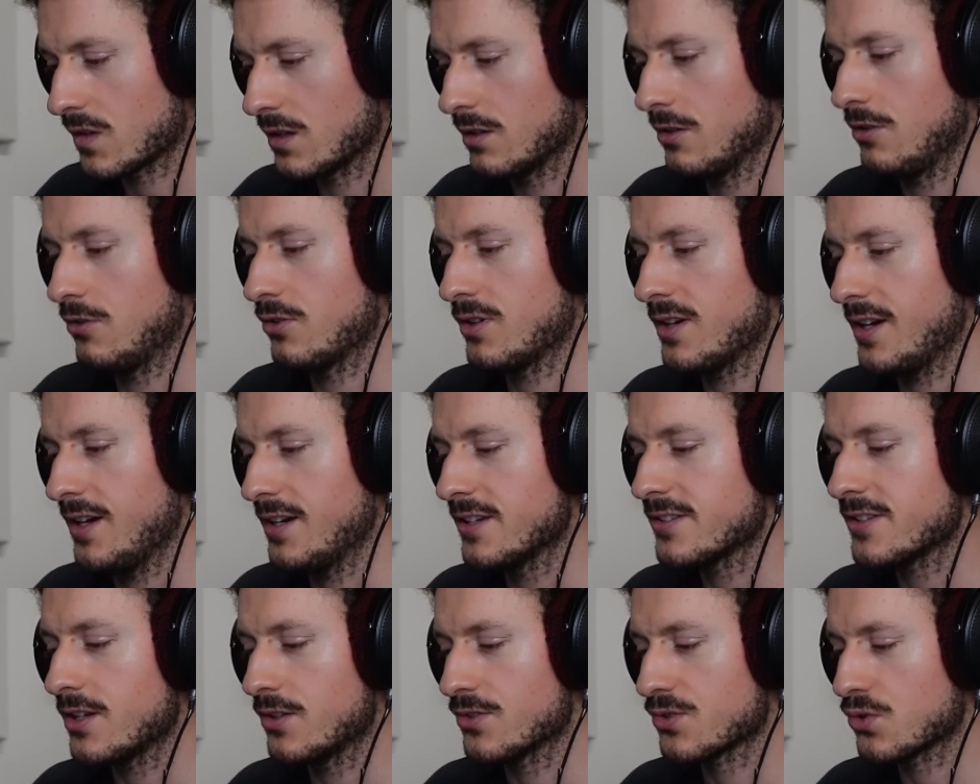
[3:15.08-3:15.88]
Okay,
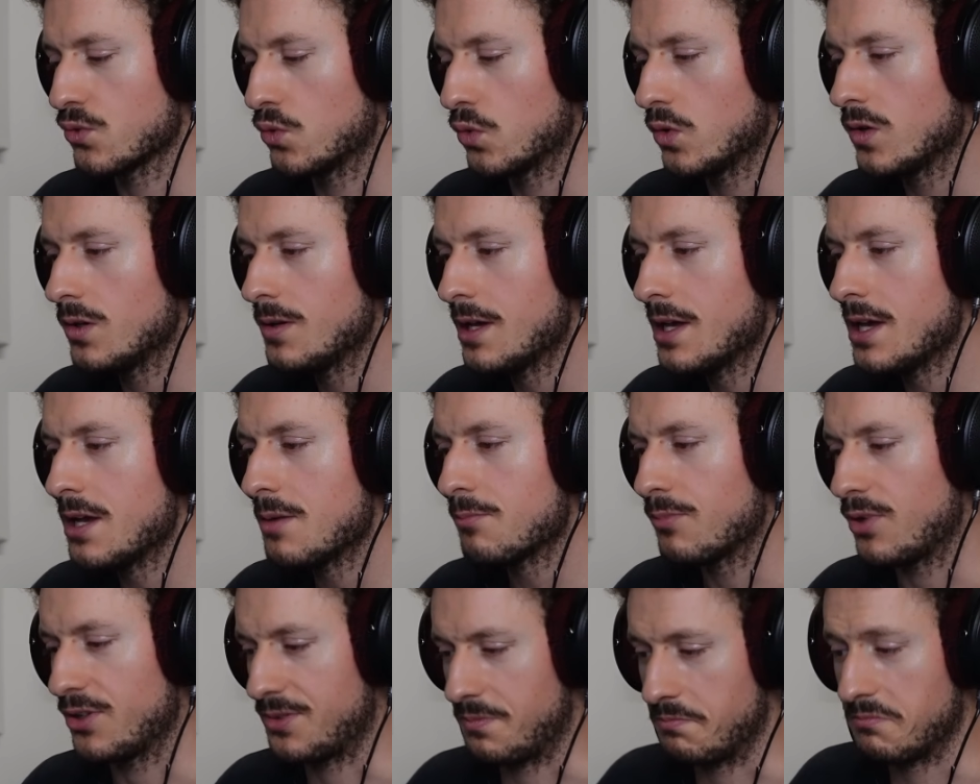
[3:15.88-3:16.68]
sounds cool.
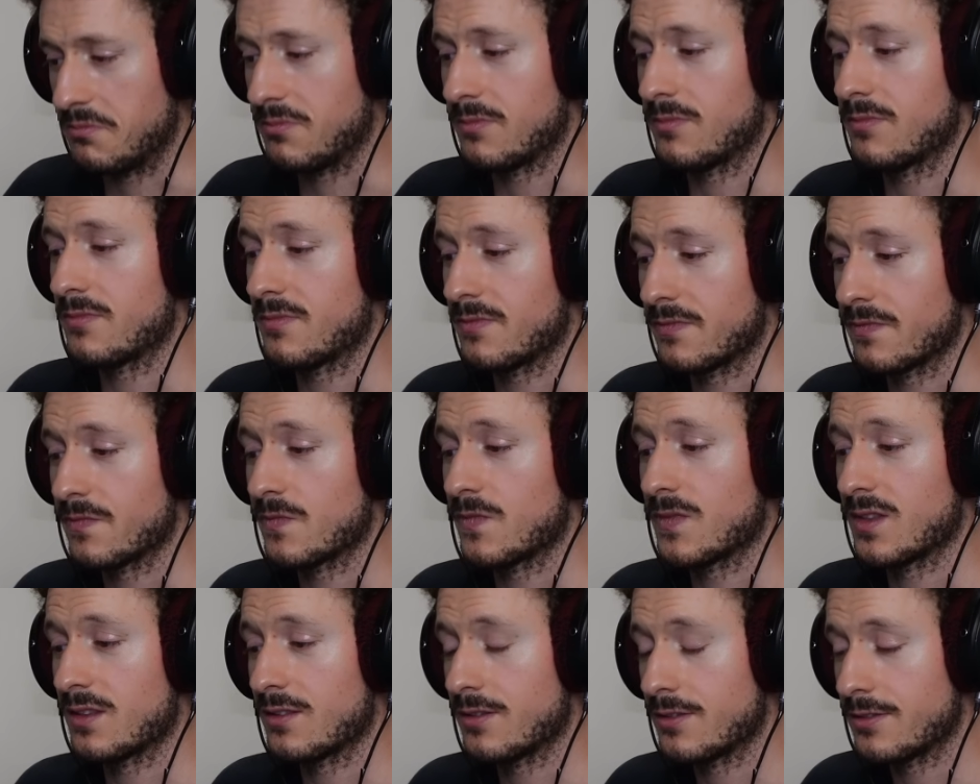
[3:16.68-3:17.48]
But
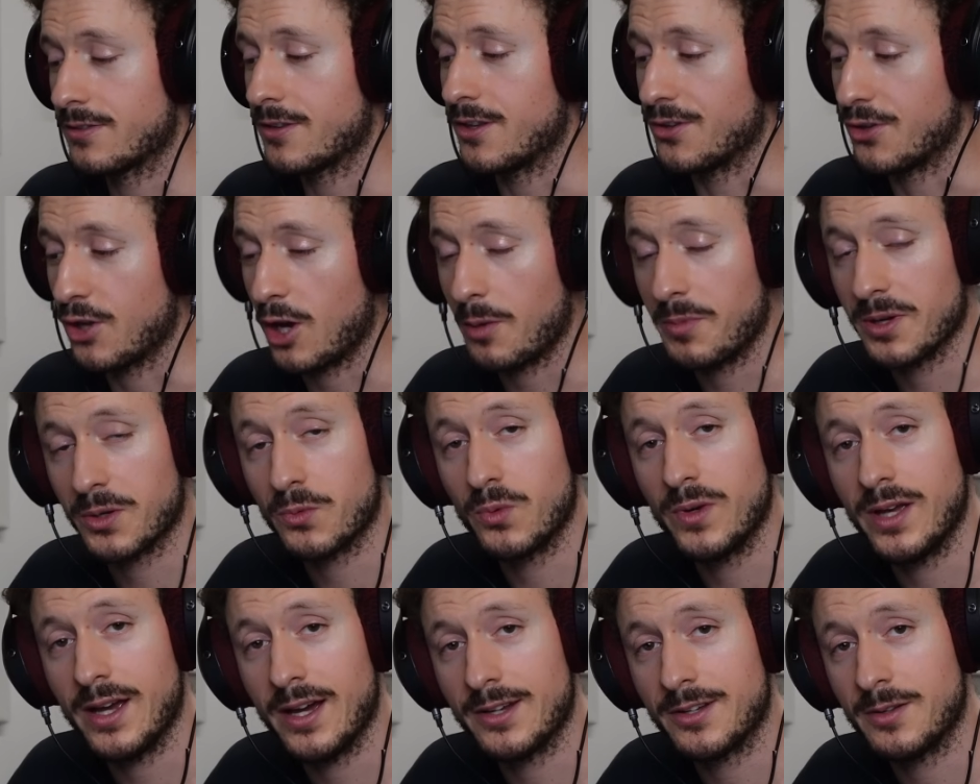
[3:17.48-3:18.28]
the topic
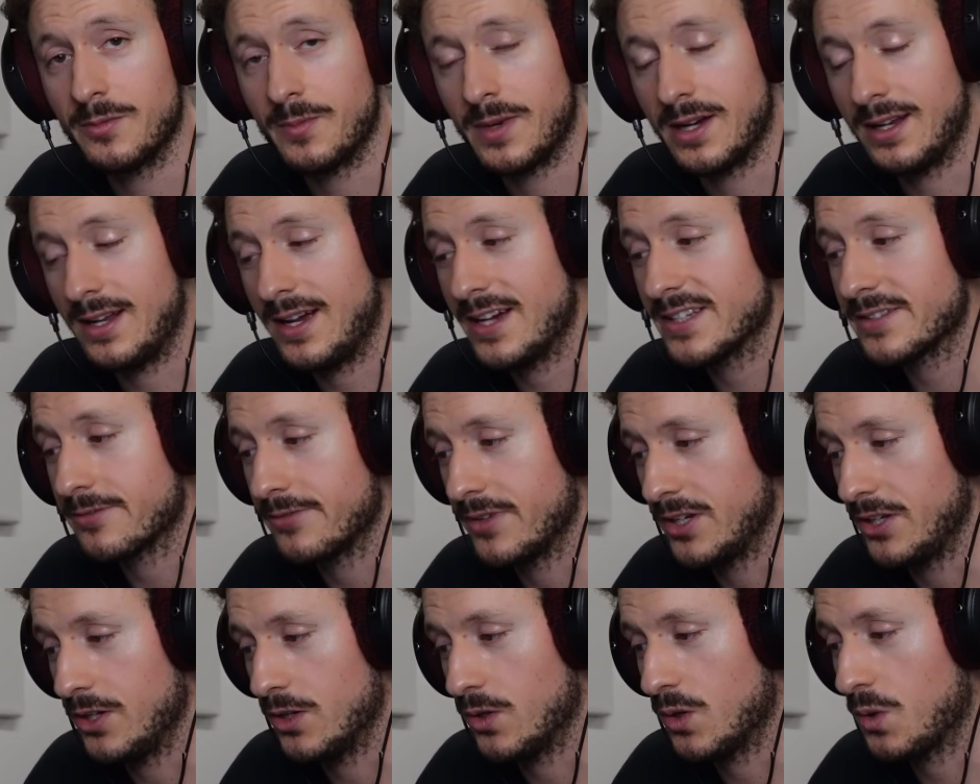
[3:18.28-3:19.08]
we had in my last
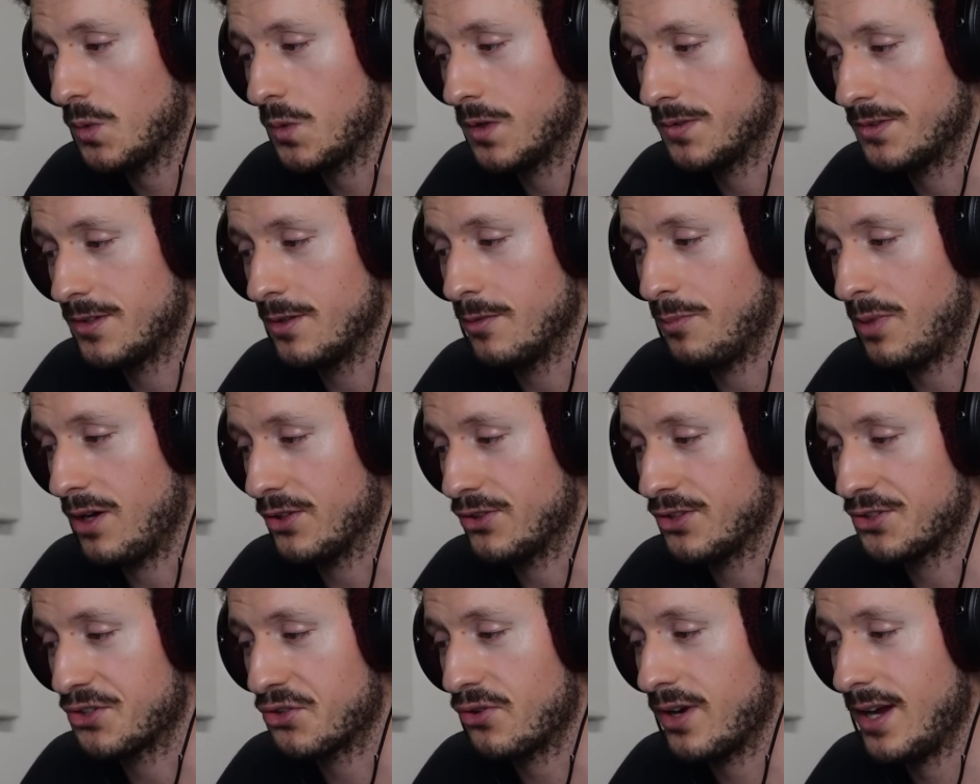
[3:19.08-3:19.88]
video about
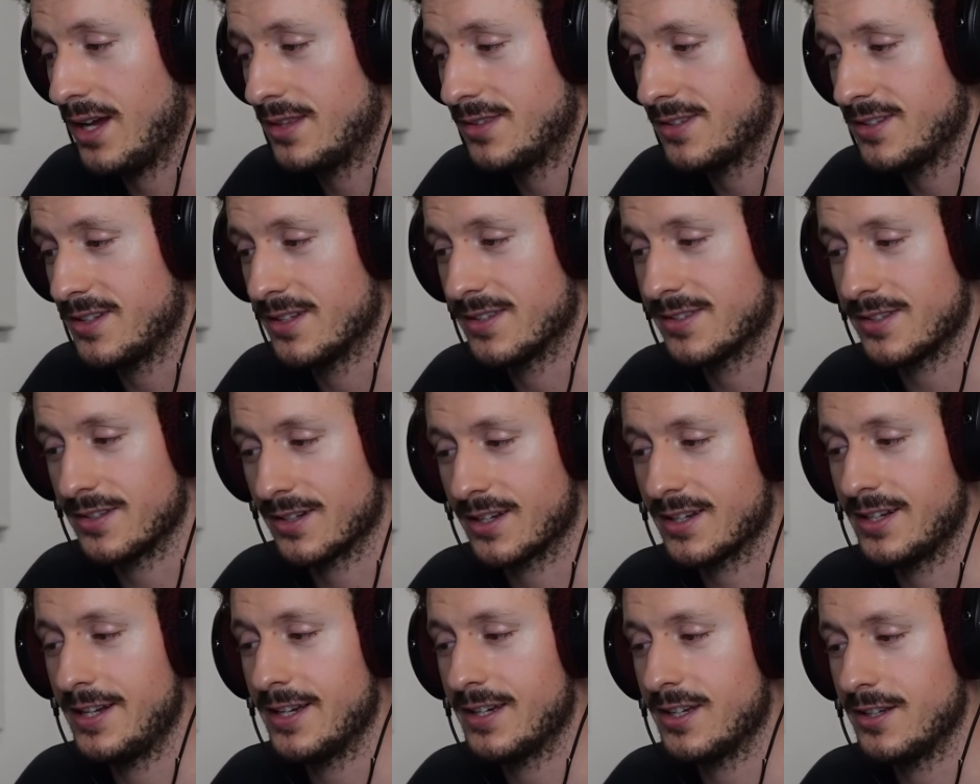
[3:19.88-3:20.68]
the transients and
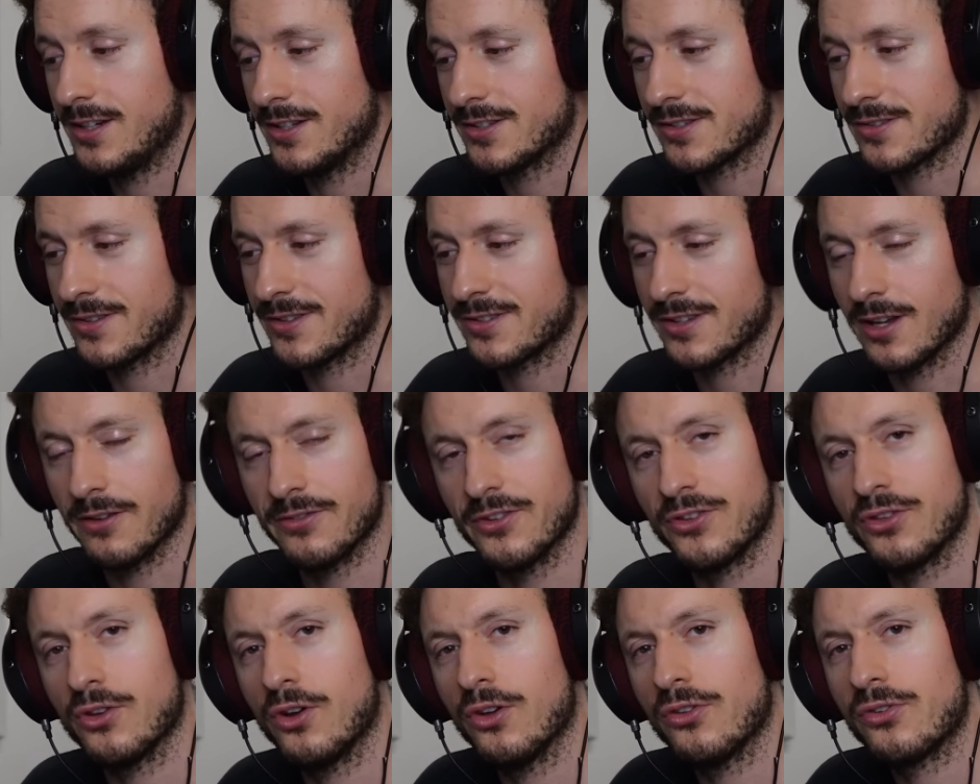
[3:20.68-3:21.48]
clickiness and stuff
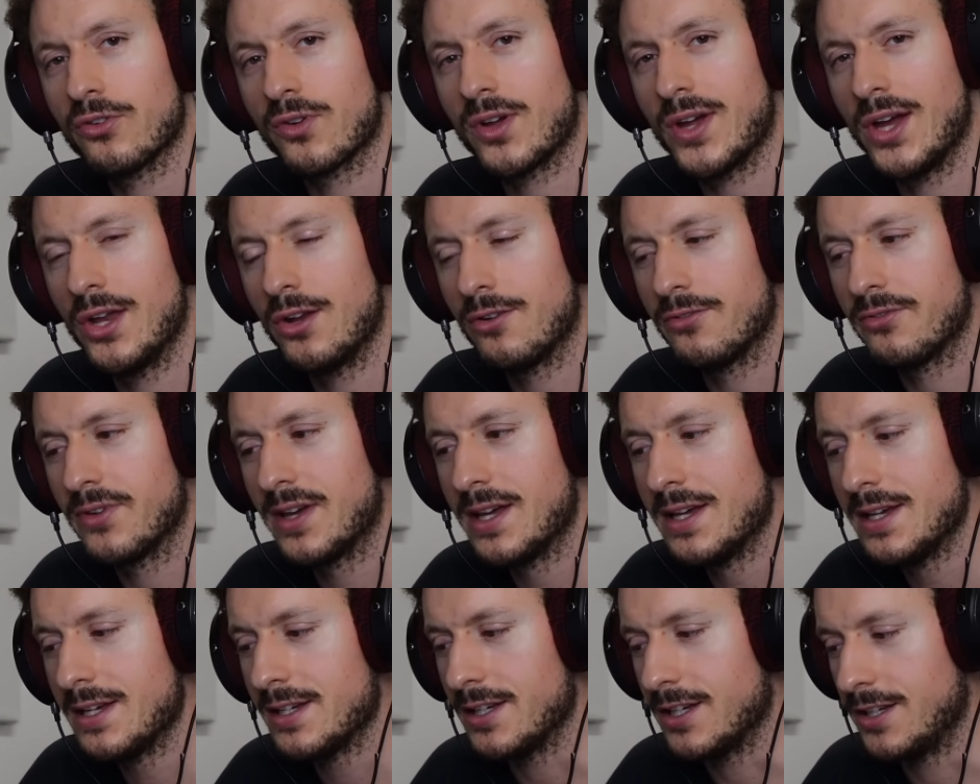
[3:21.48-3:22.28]
is also kind of
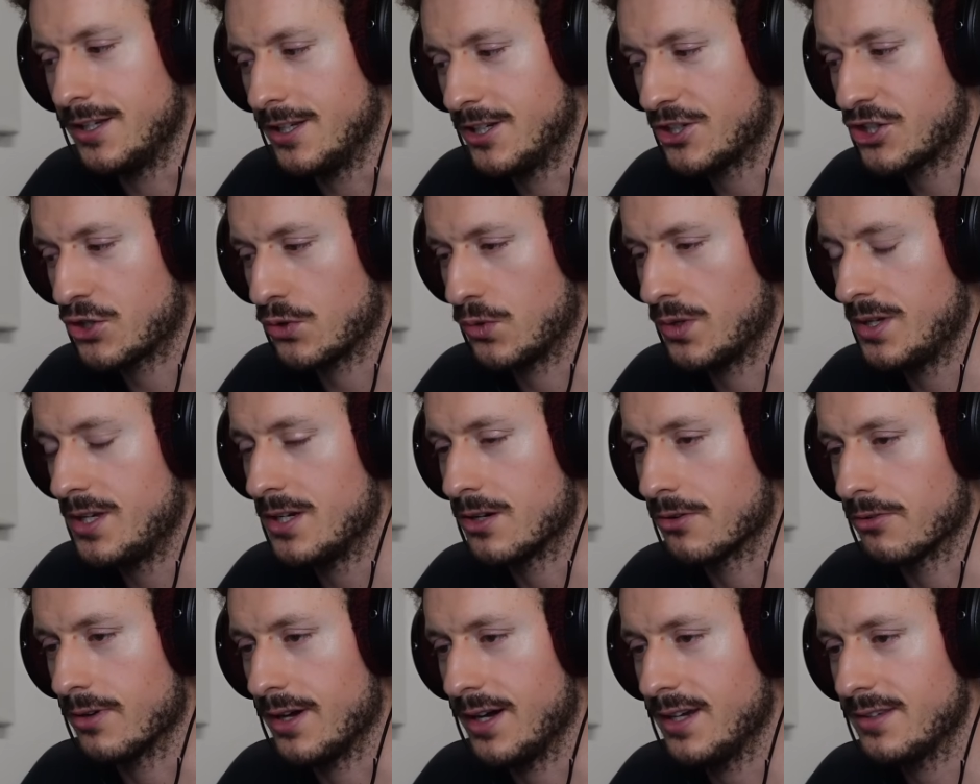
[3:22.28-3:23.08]
an issue
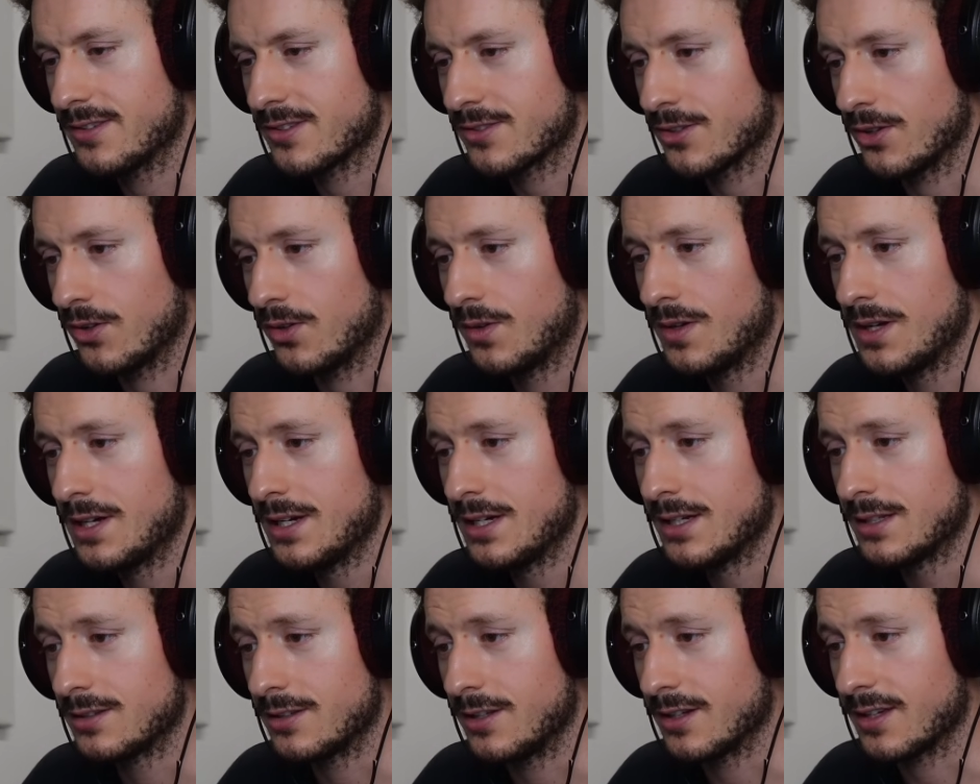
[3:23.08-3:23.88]
here, right? So
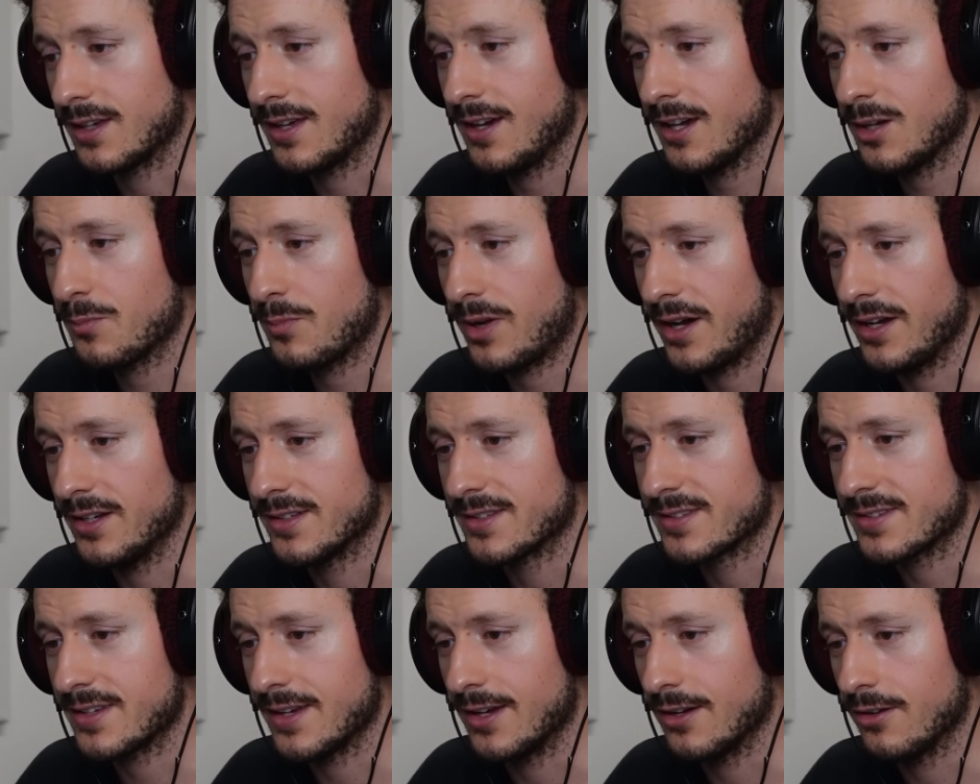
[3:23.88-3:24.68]
the kick by
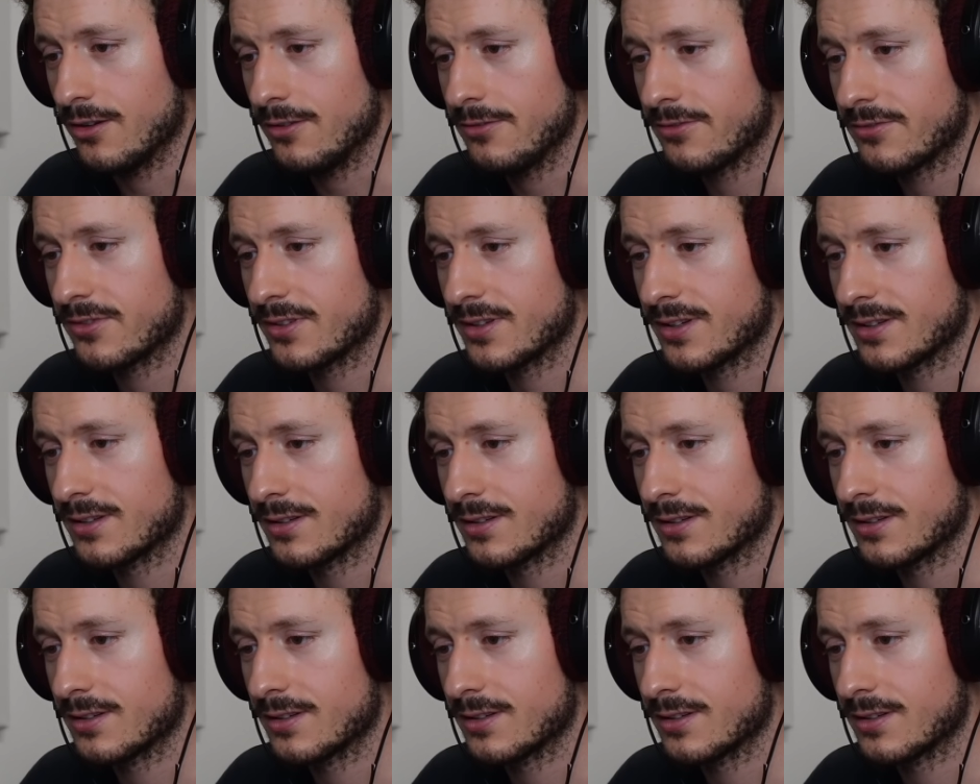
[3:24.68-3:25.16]
itself